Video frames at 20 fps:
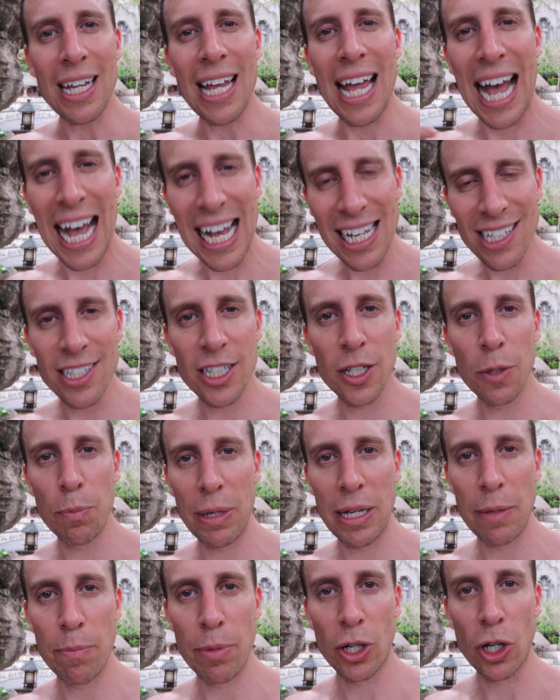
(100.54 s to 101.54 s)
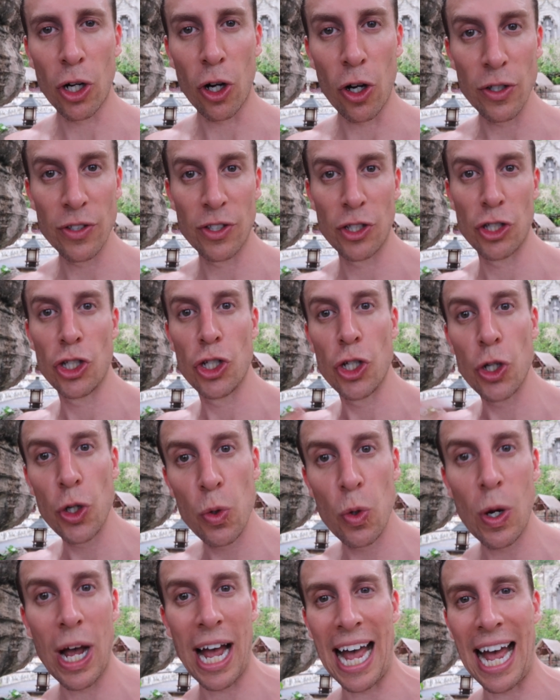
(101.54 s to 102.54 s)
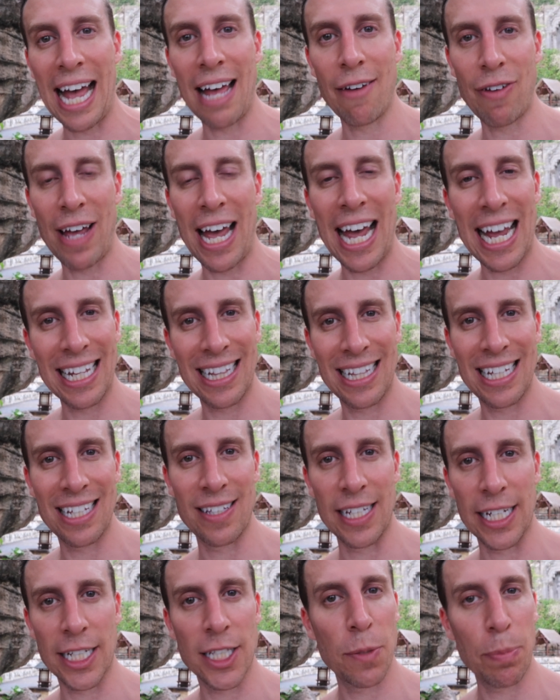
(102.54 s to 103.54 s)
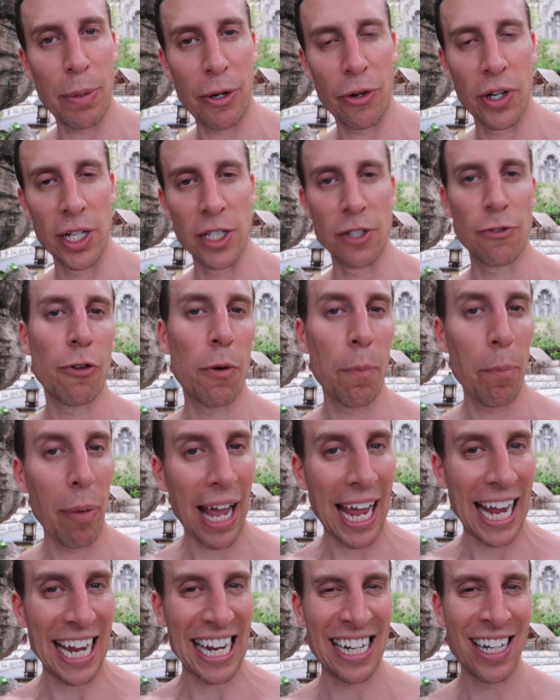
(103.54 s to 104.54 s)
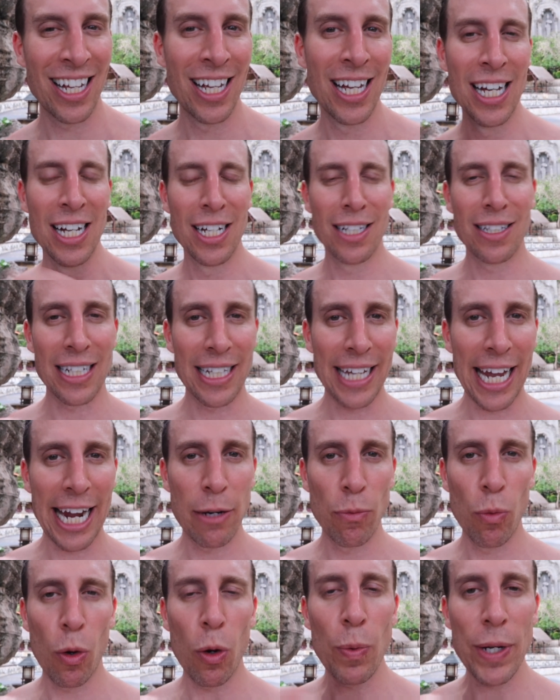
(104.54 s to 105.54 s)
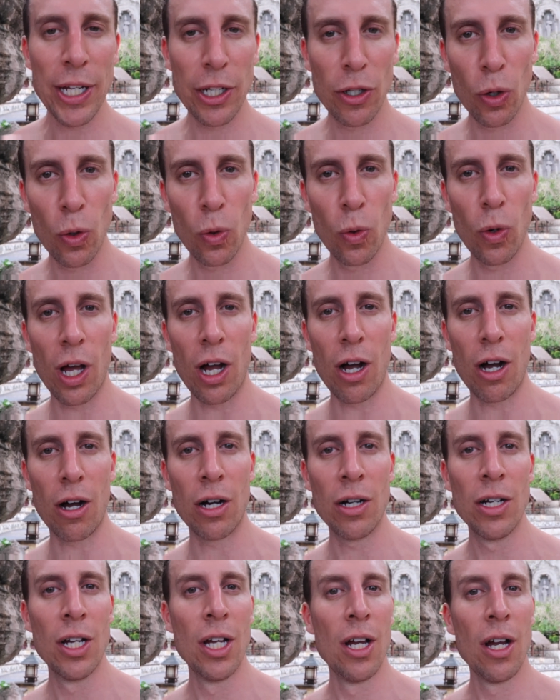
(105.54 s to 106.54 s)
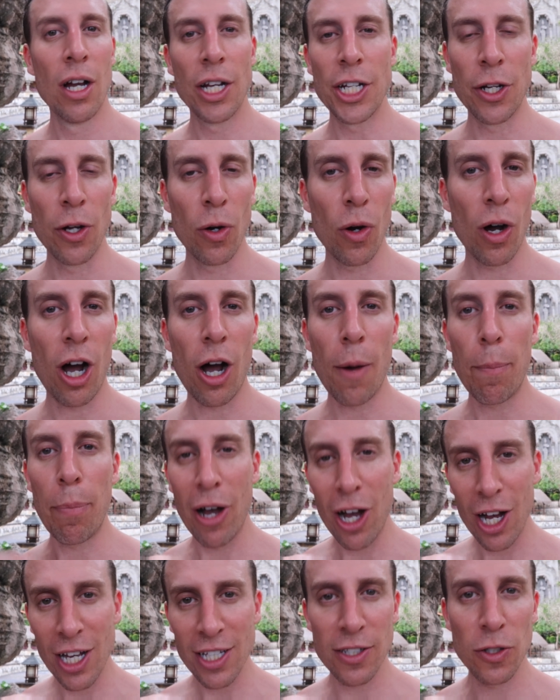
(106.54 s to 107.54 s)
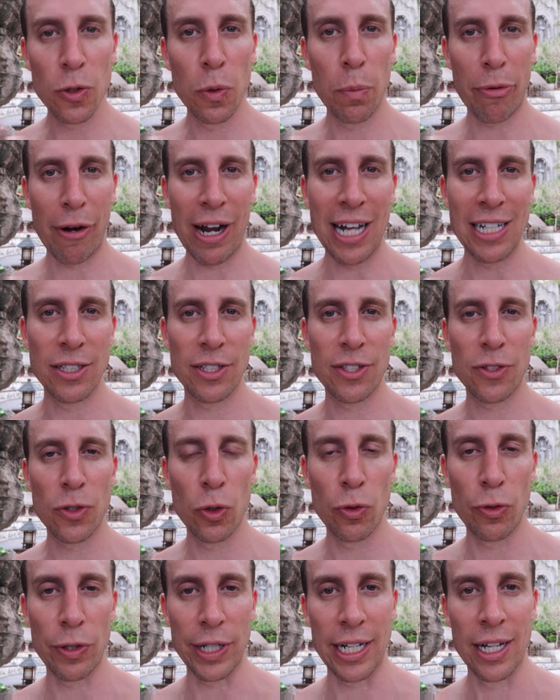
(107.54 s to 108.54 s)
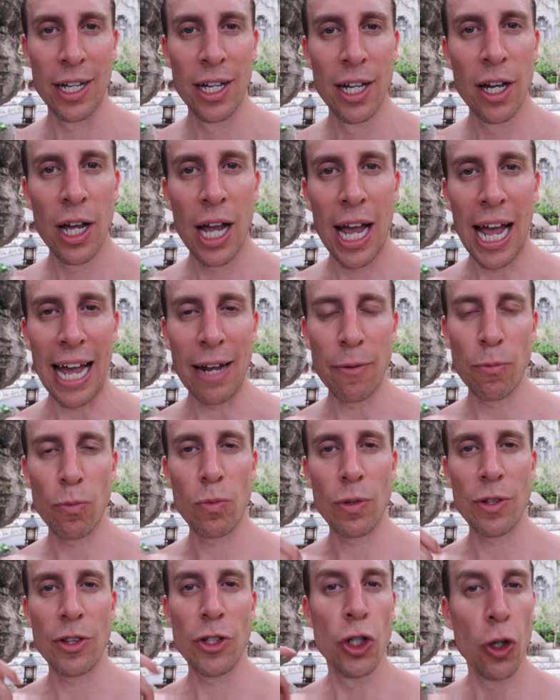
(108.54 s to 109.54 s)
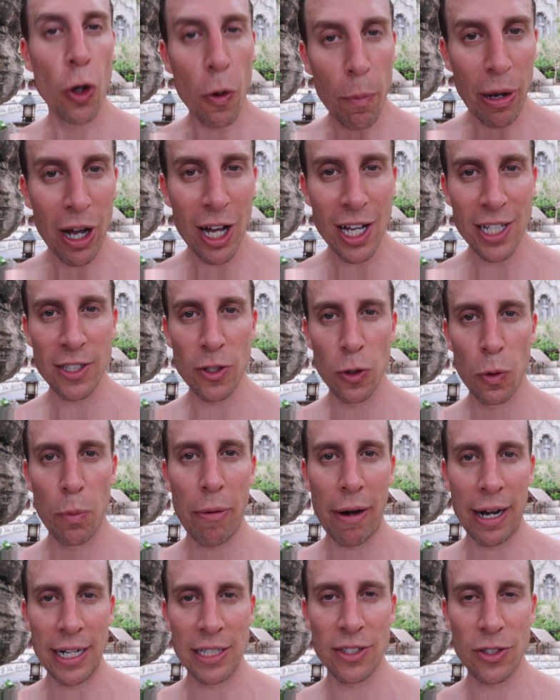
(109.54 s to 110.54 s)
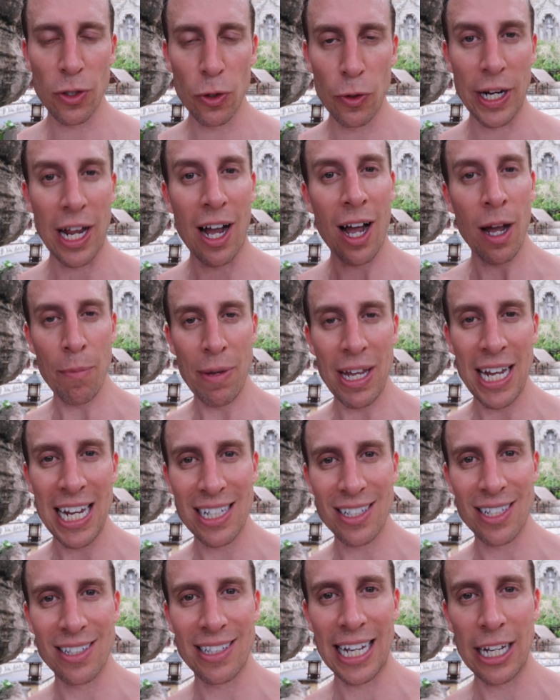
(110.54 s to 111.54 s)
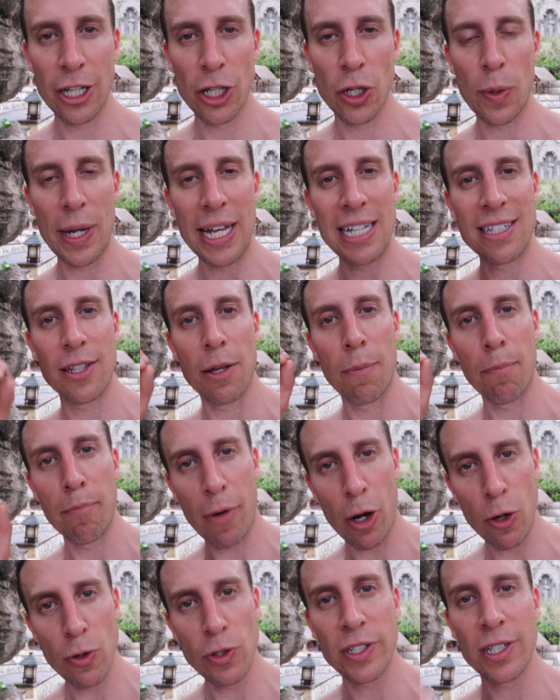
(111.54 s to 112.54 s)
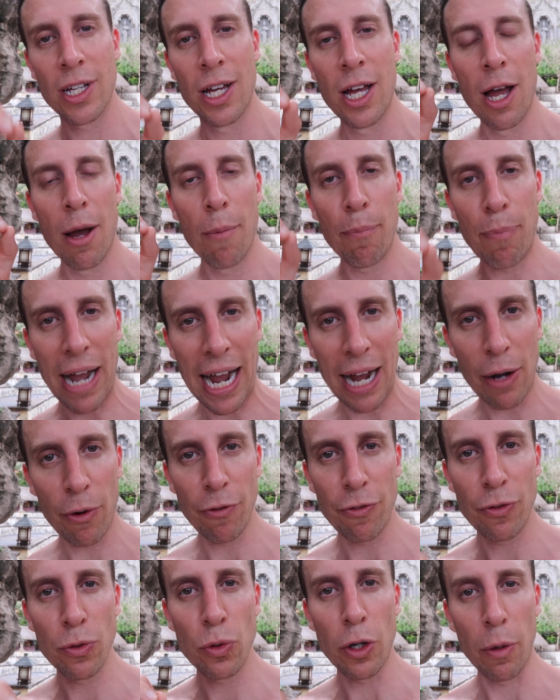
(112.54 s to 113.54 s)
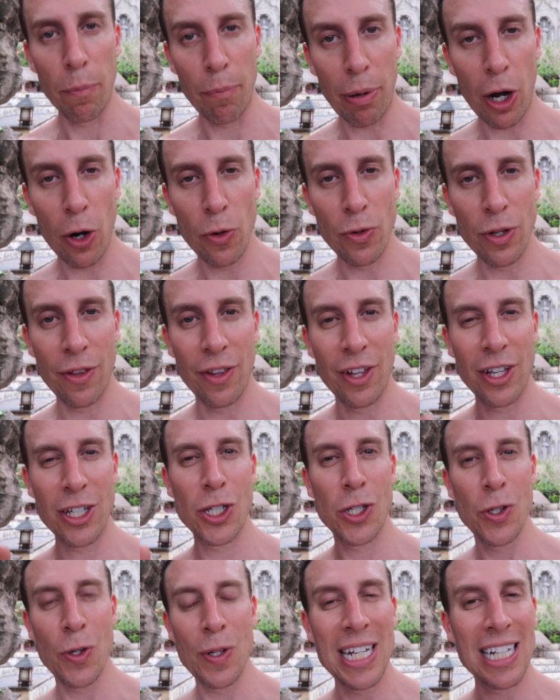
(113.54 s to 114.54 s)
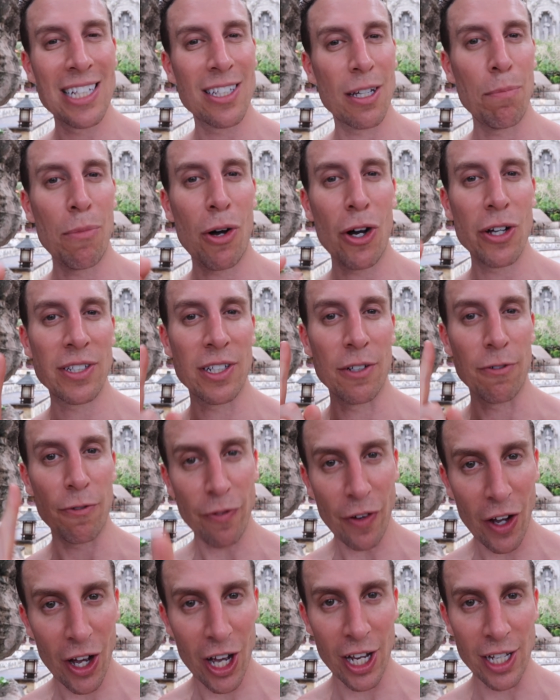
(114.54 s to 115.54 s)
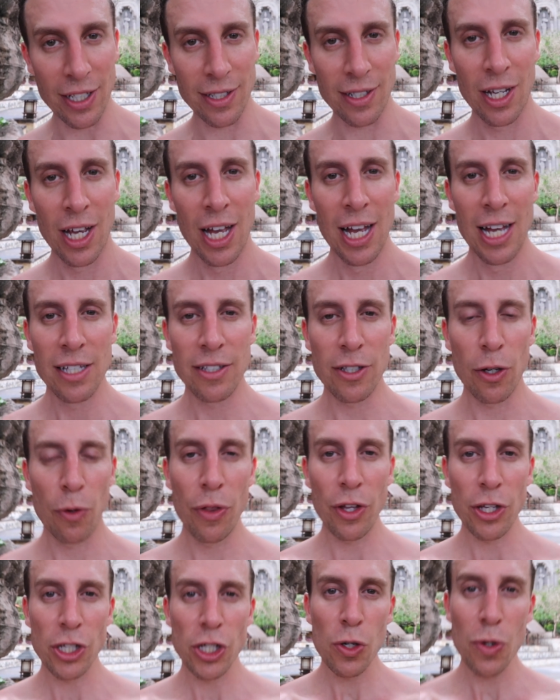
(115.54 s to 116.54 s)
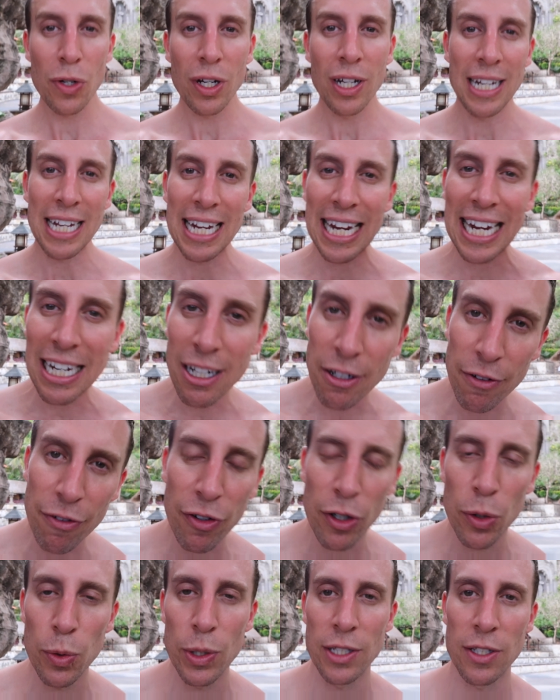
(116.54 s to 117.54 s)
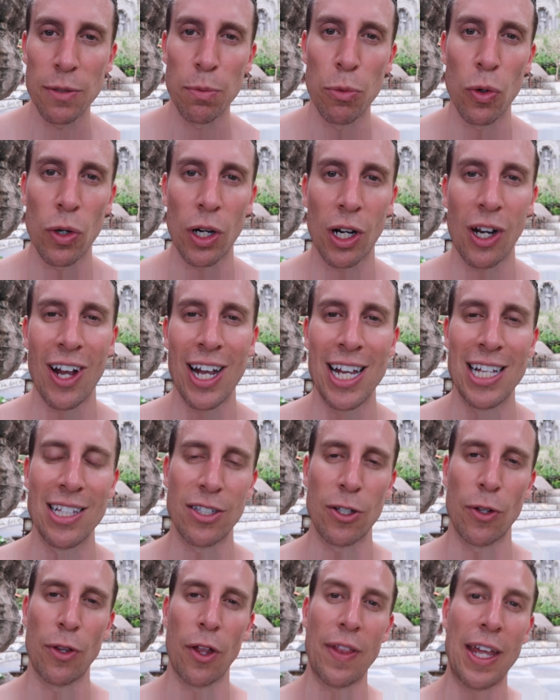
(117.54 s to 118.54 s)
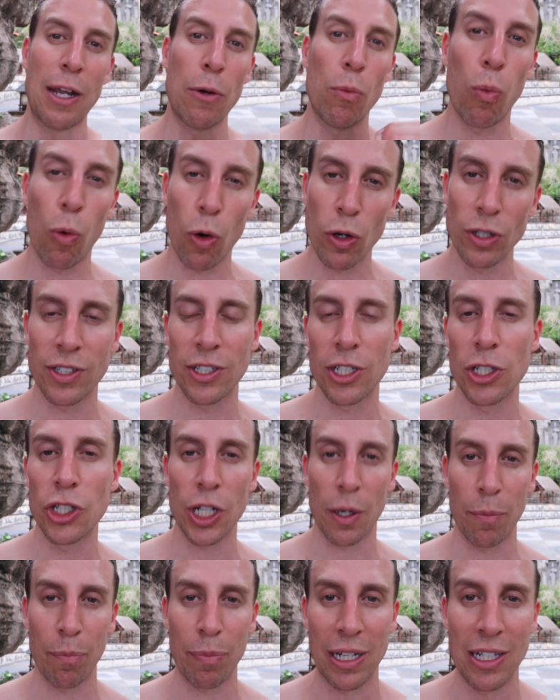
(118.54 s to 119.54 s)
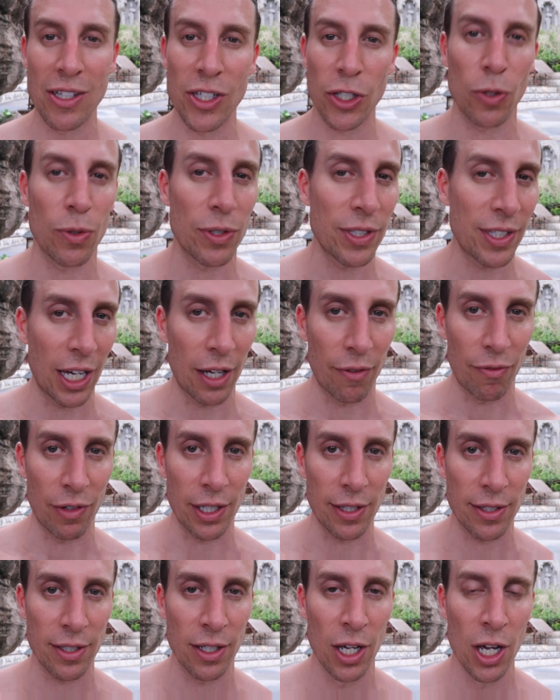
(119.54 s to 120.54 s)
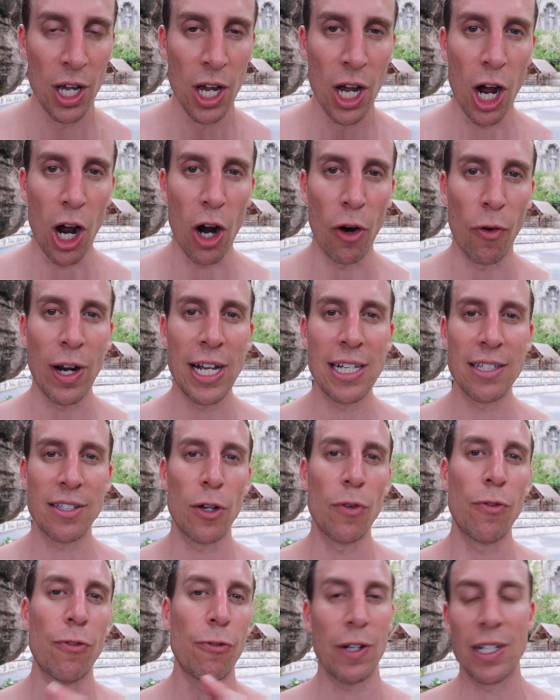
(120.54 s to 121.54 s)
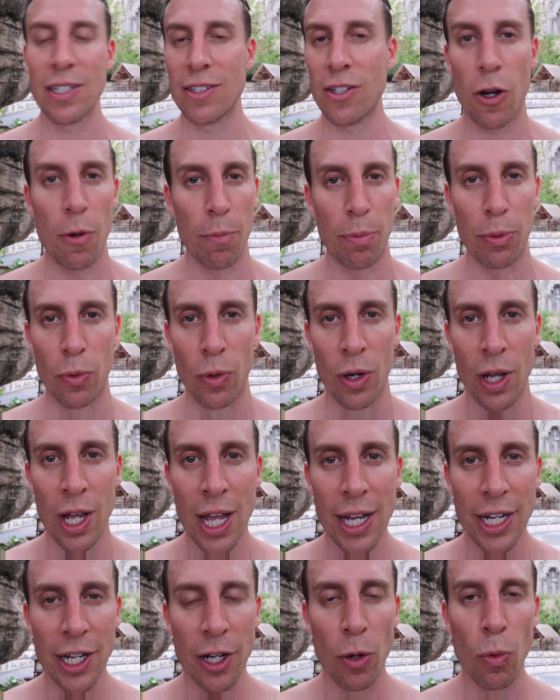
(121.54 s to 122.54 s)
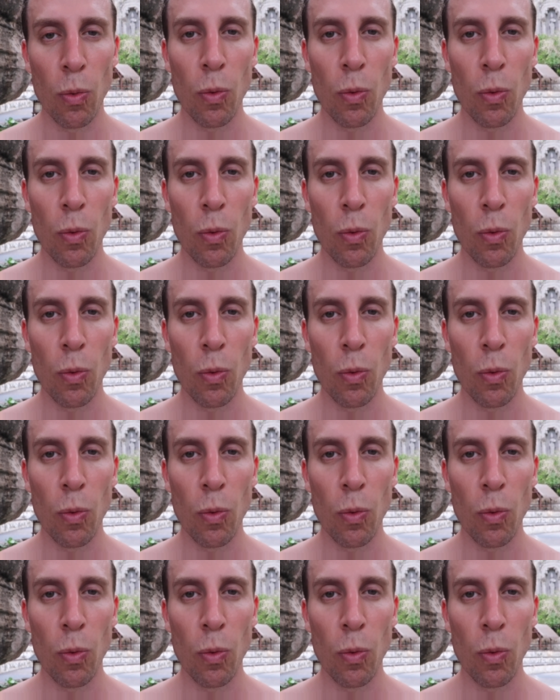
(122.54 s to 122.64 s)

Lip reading: has to be because you have had this experience from pain to gain, what we call our, you know, our personal brand story. And your personal brand story, I'm here to tell you, is the most powerful component that you need to master first, so that you can influence more clients so that they want to jump into your service. All right, so for example, you know,